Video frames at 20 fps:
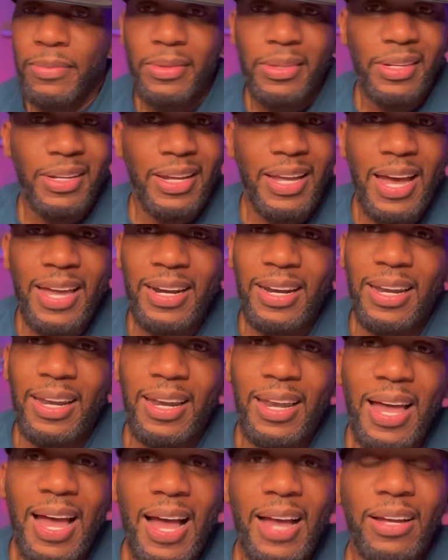Got a
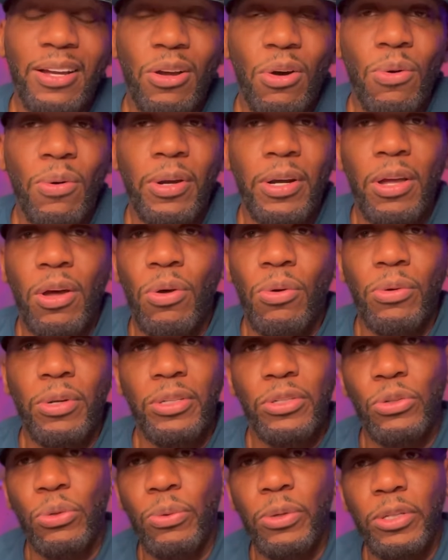lot going on in
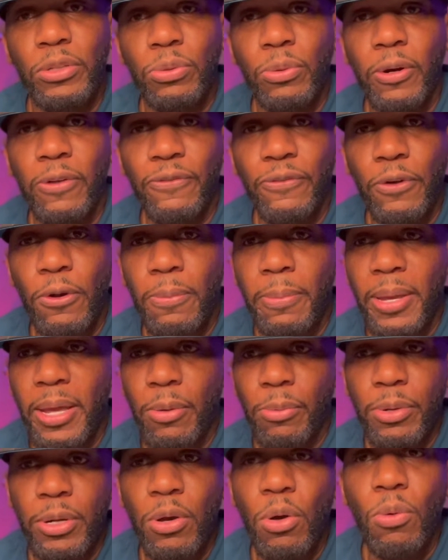2024,
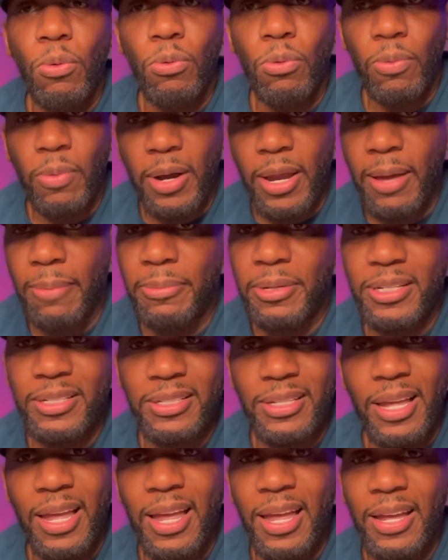man. we going to ramp this
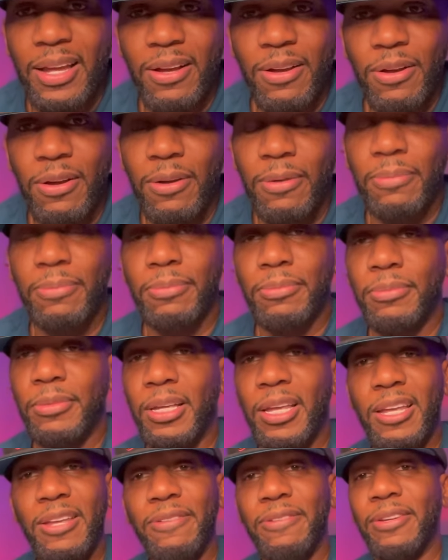thing up
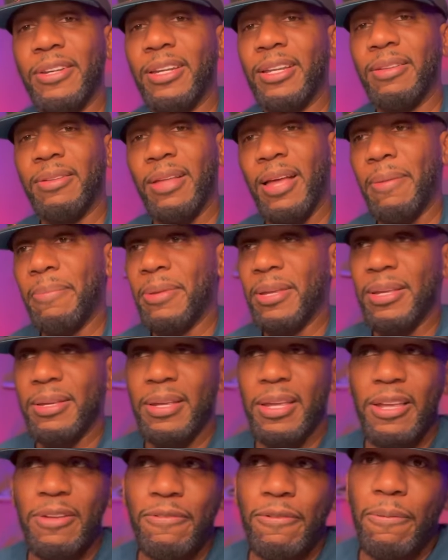even, I mean,
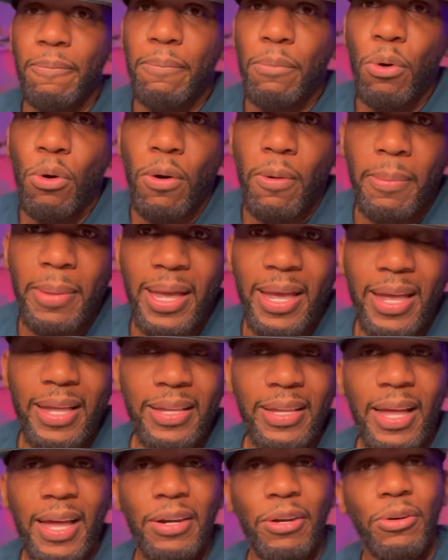even more,
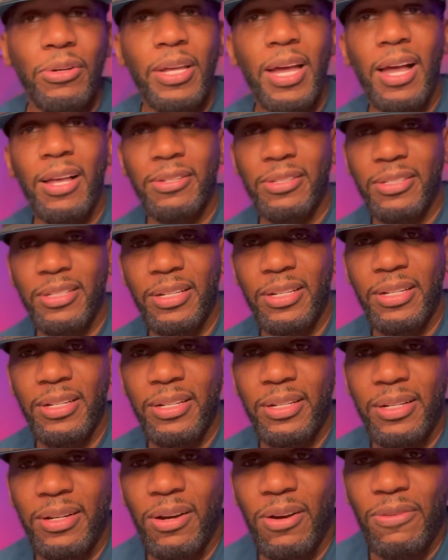man. I know y'all
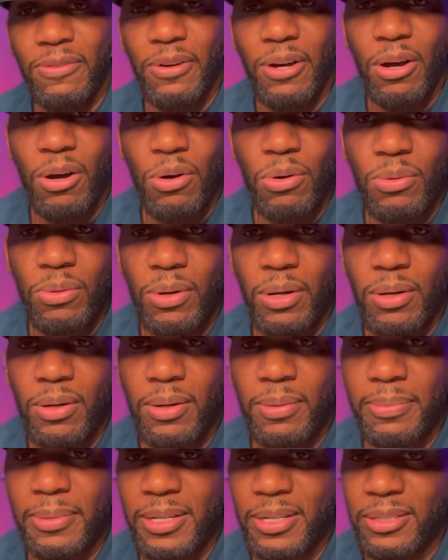seen over on
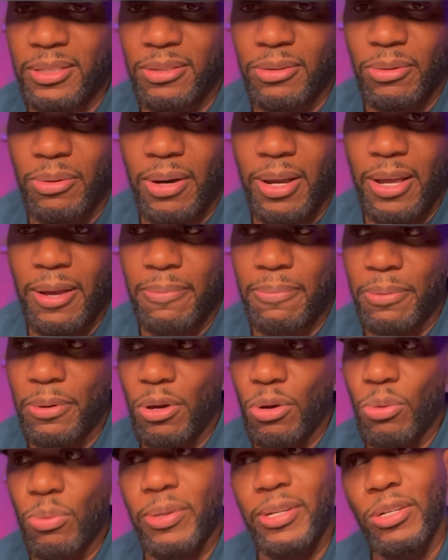um, Instagram,
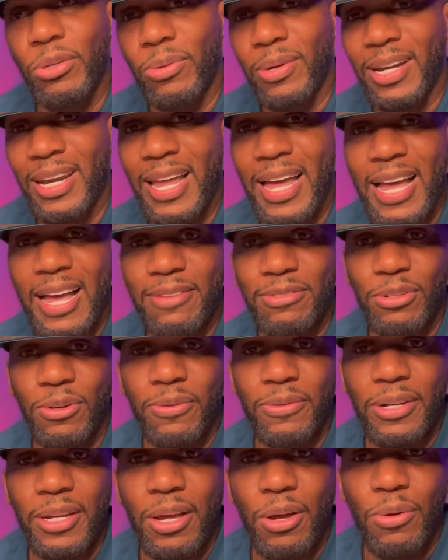bro. We doing lives
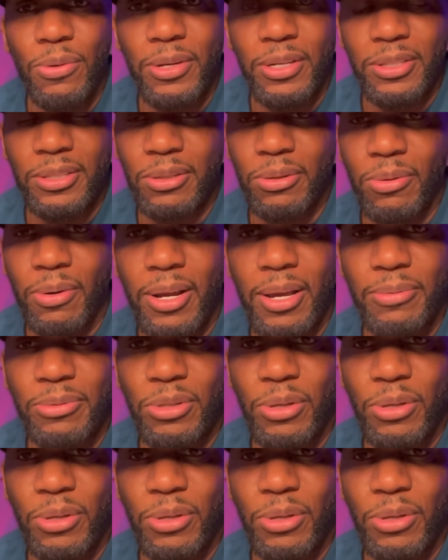over there on Instagram.